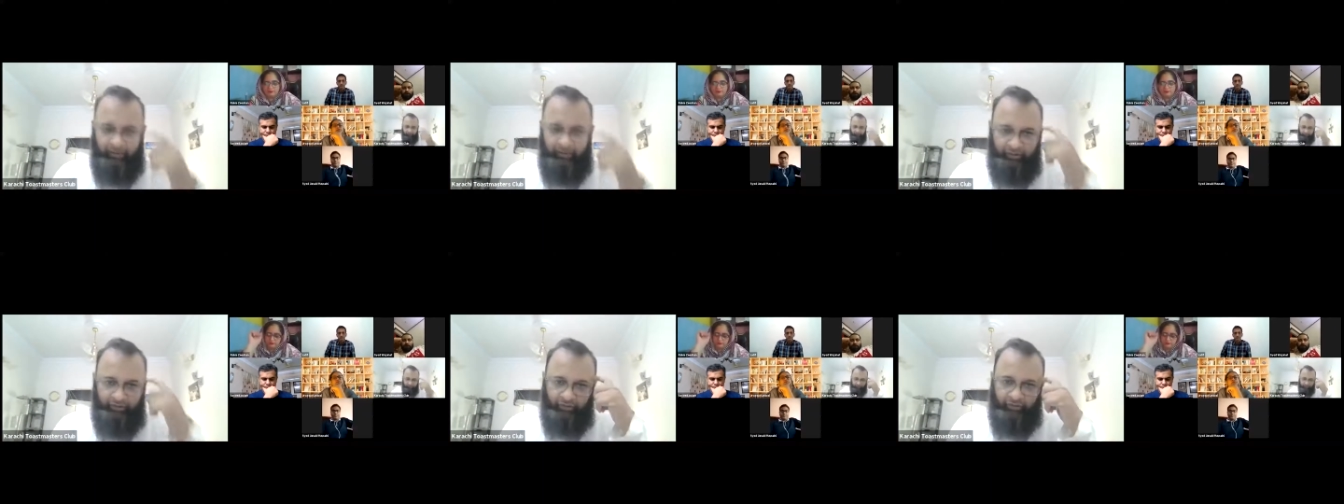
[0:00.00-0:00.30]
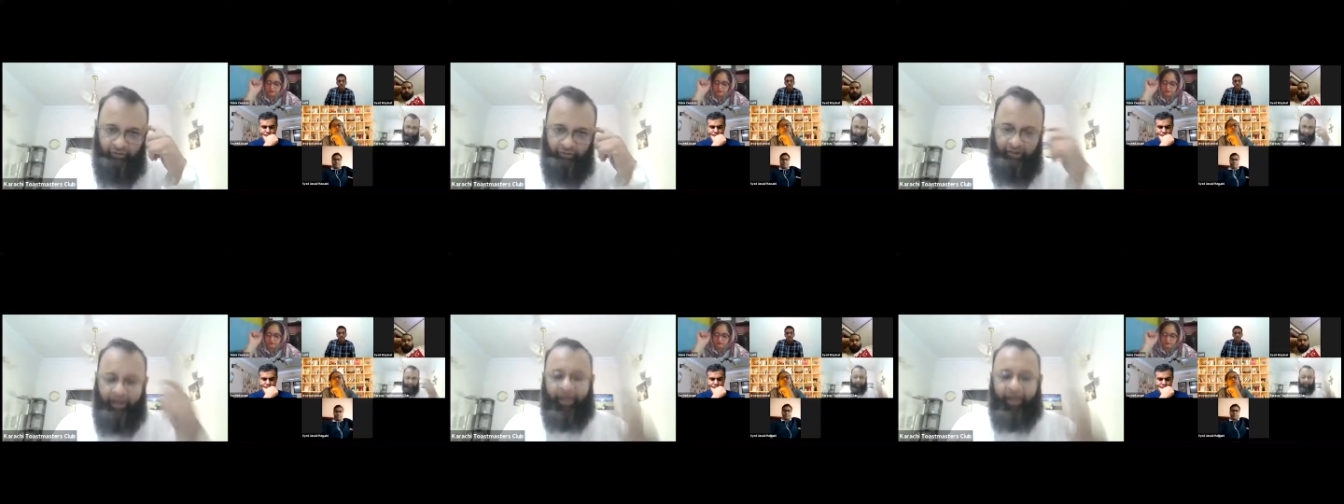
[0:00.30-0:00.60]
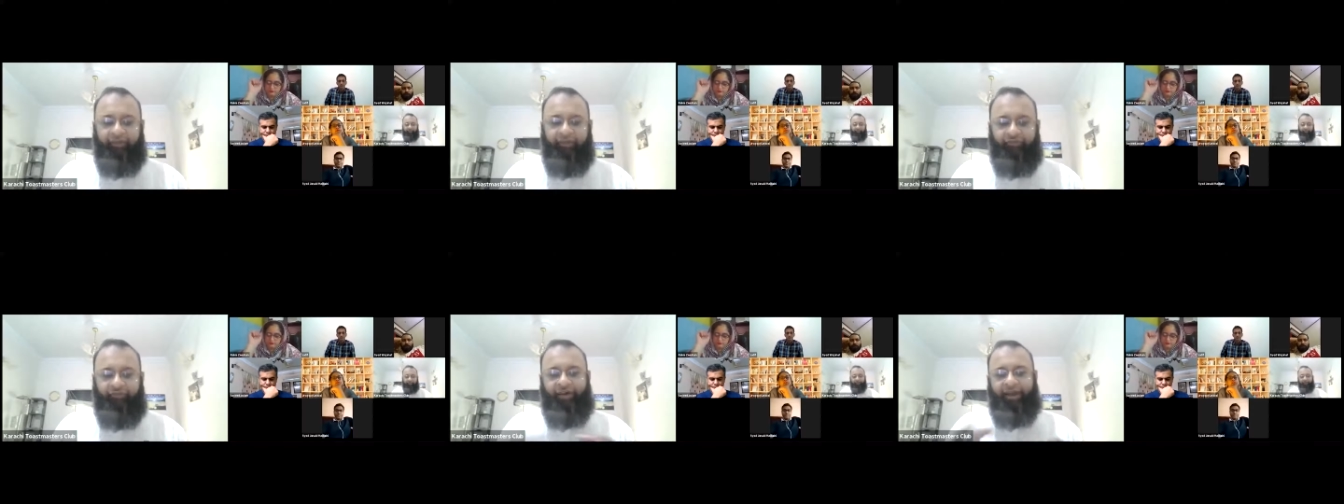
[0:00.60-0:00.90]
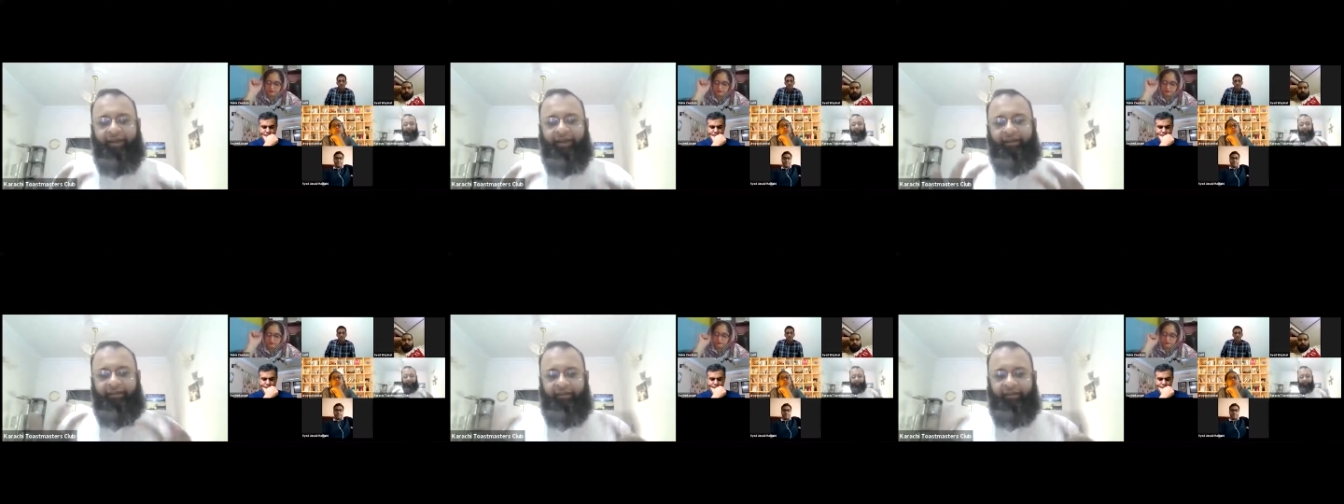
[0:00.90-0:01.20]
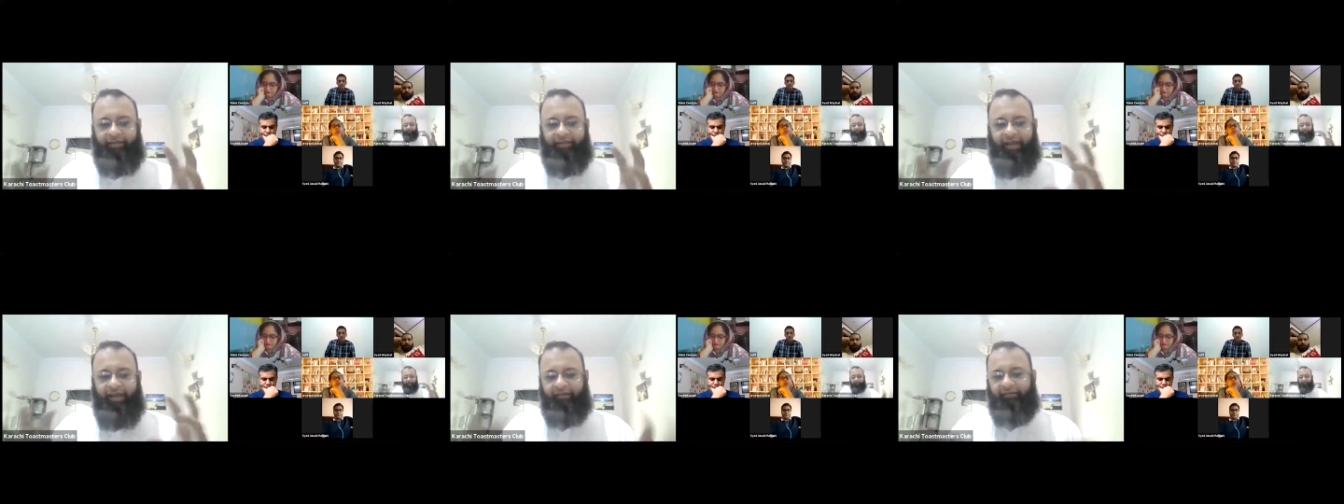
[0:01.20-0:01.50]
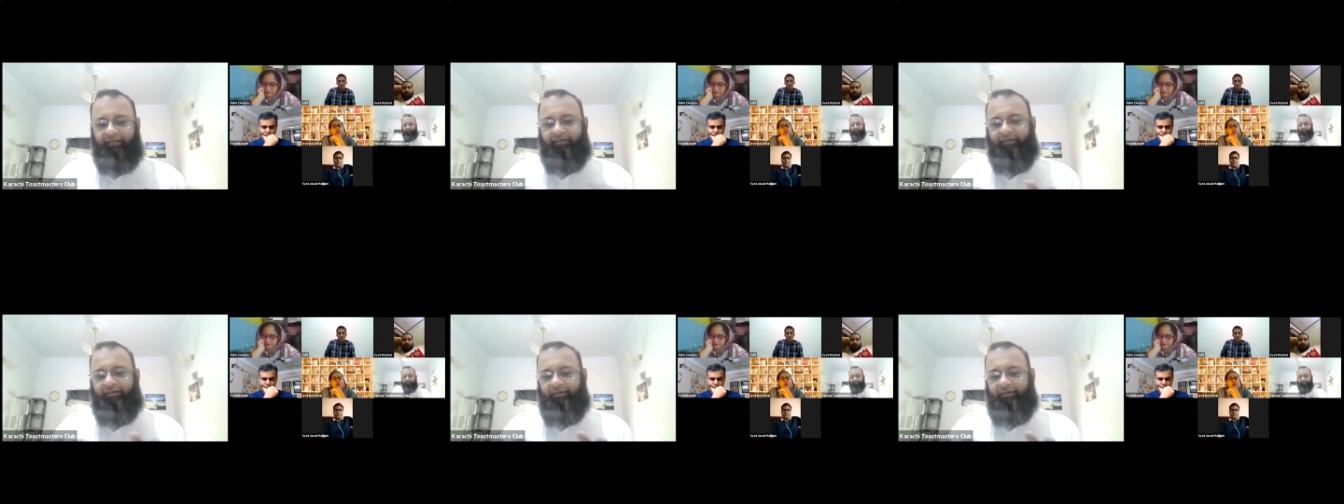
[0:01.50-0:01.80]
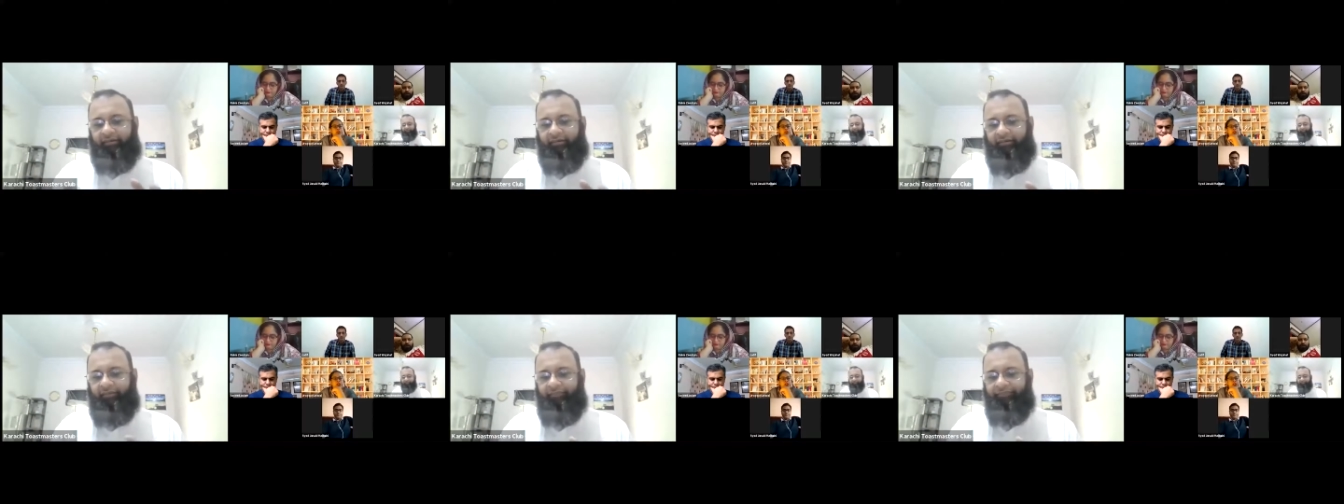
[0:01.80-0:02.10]
So I find that that's
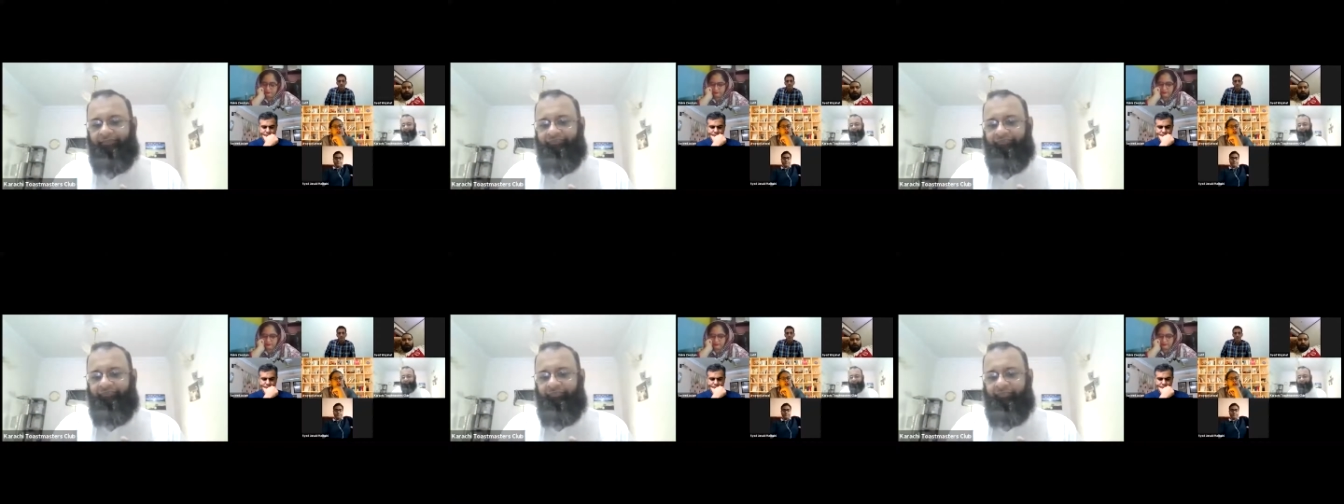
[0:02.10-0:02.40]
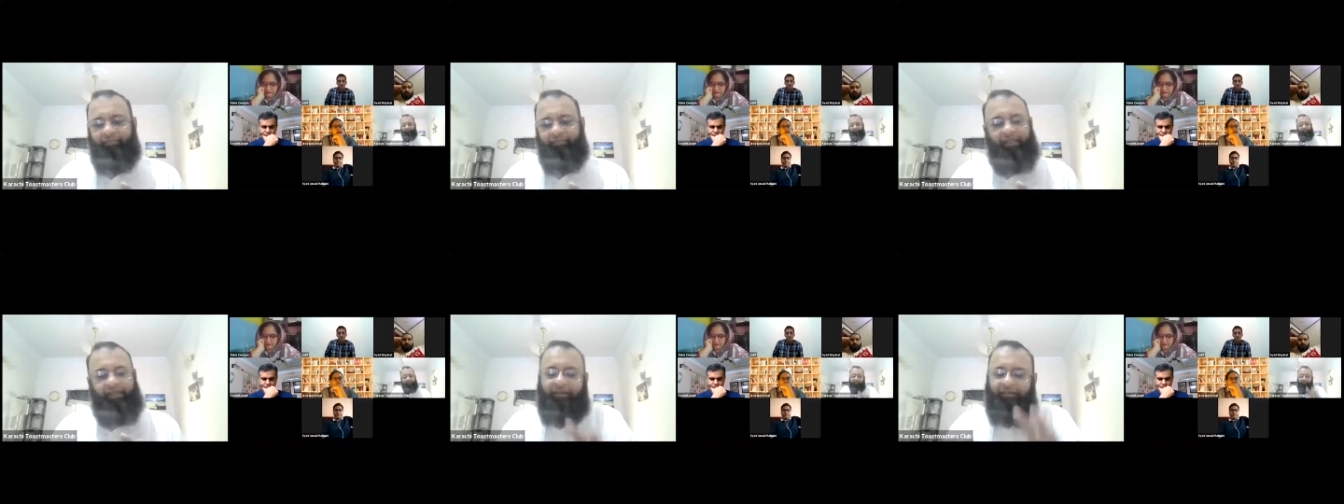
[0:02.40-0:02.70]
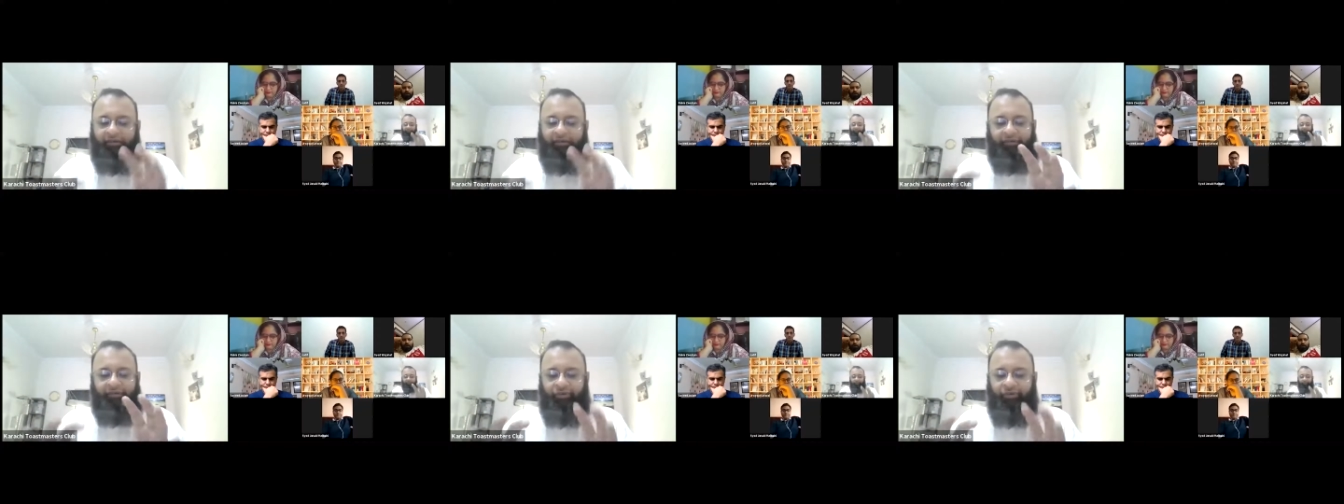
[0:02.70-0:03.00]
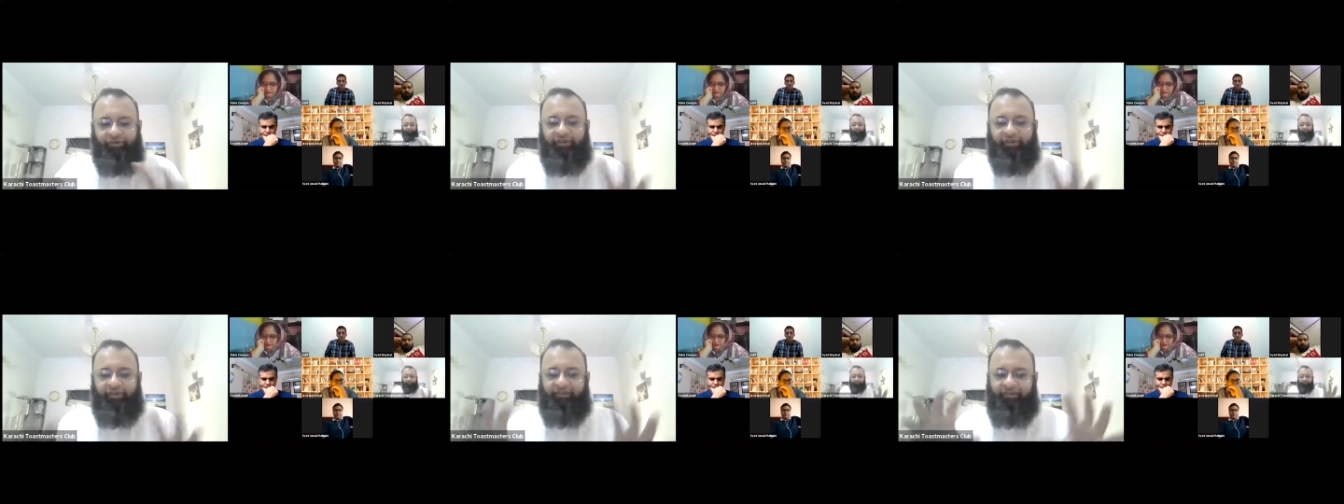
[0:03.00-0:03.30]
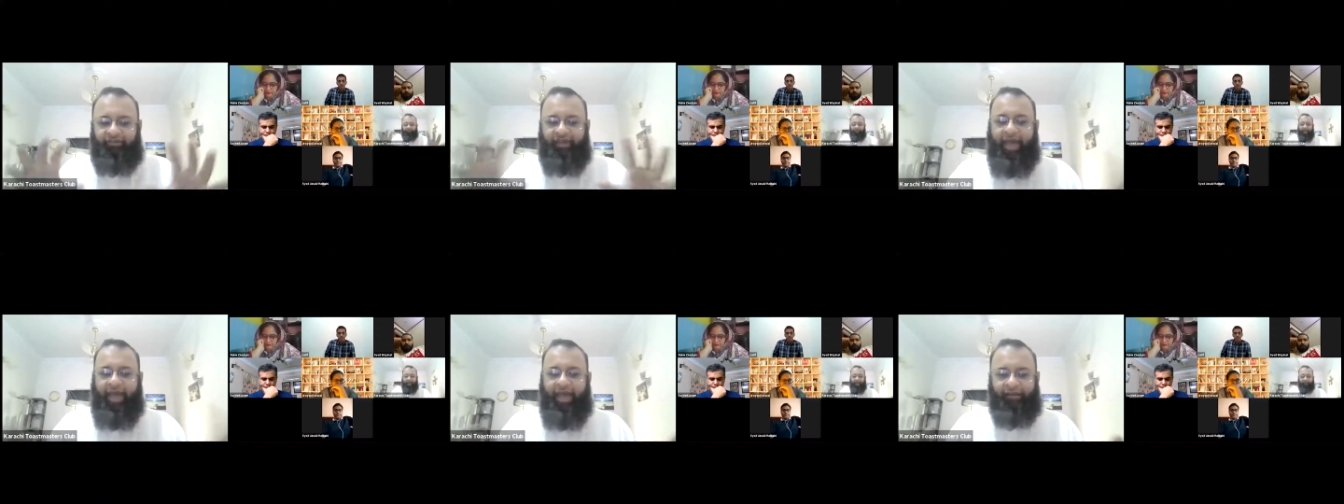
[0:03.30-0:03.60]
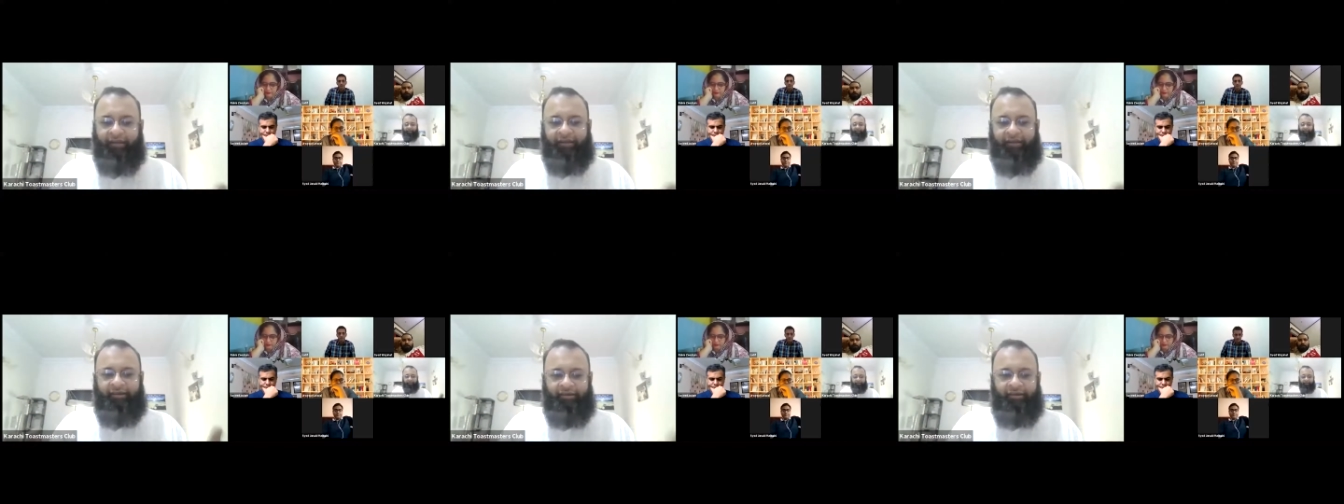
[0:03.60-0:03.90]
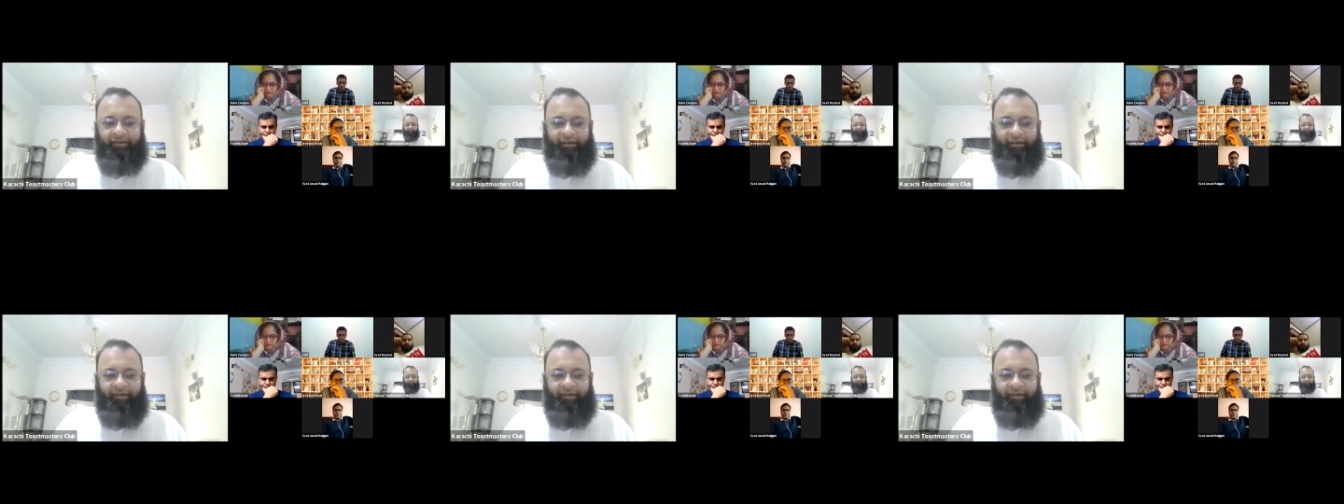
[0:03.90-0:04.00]
the closest hack.